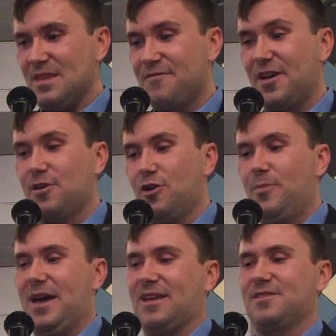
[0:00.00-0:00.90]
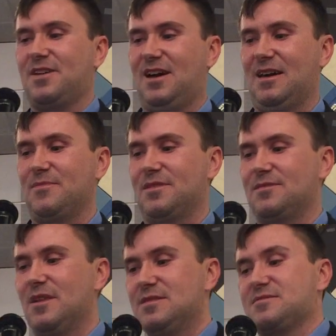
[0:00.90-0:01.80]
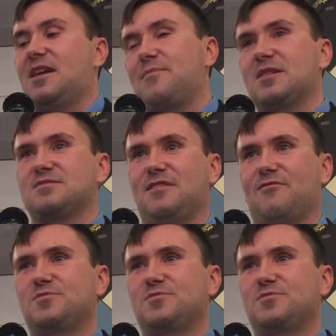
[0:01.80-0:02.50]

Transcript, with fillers: If I could go back in time and stop myself